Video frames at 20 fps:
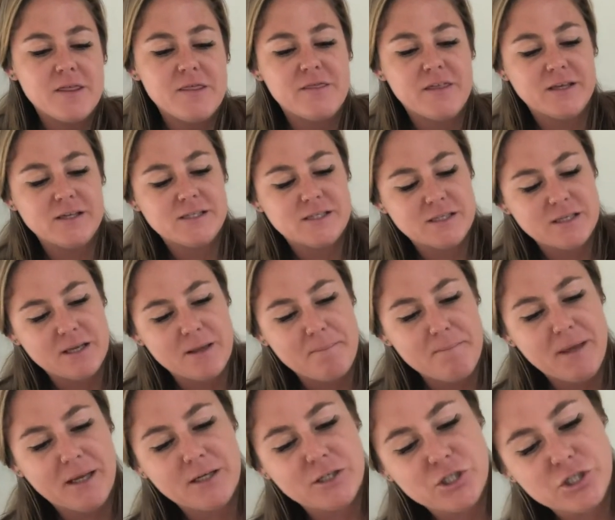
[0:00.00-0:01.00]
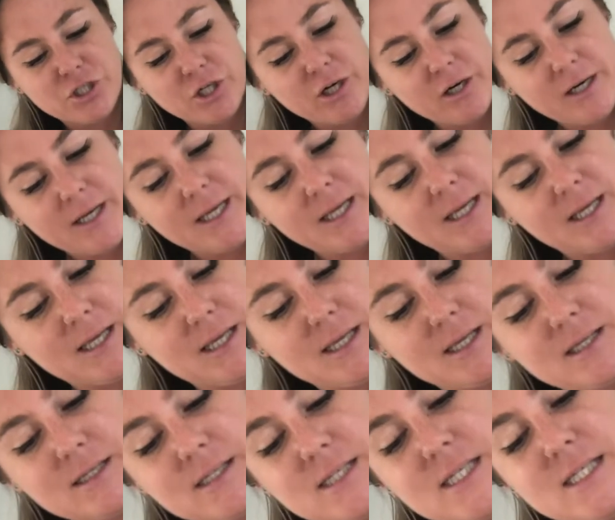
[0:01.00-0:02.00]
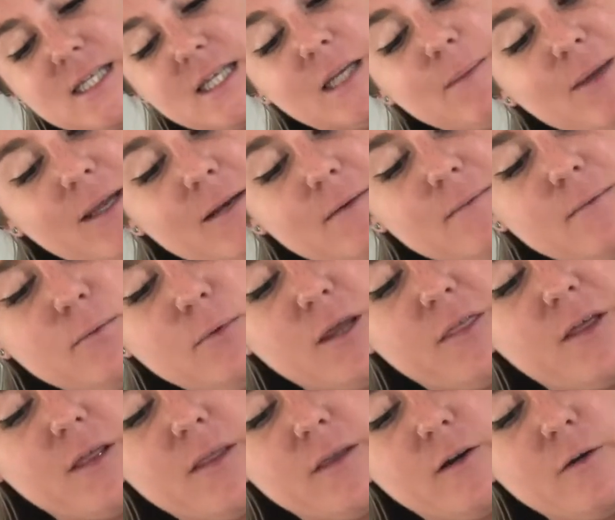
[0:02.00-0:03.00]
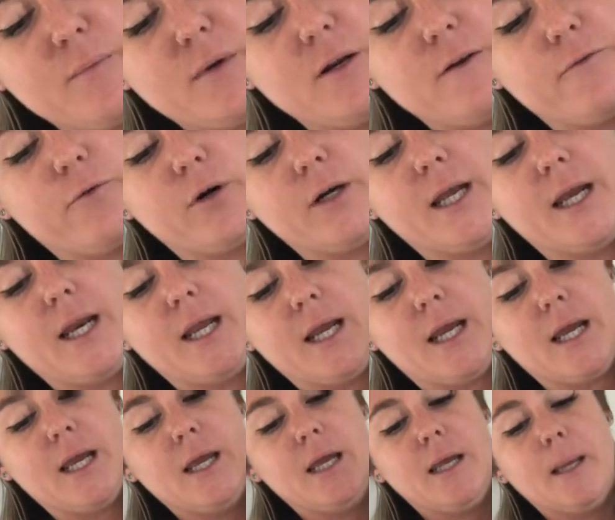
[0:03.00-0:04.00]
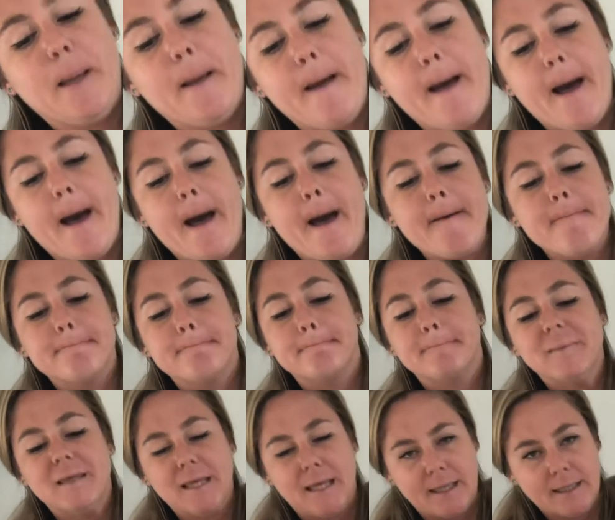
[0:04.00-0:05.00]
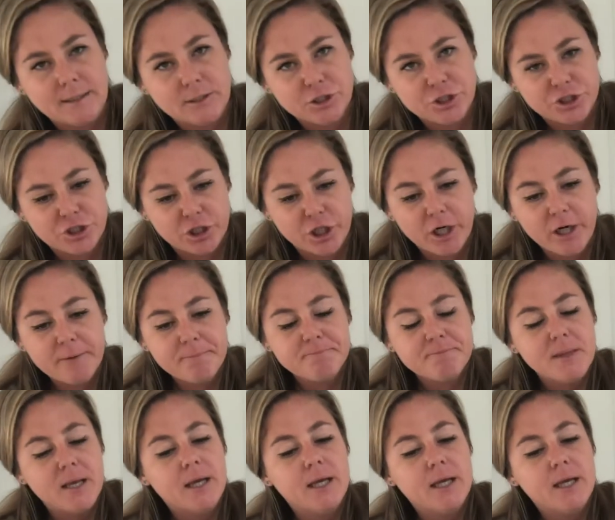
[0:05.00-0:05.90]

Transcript: This mixture is cinnamon with a little bit of organic cane sugar.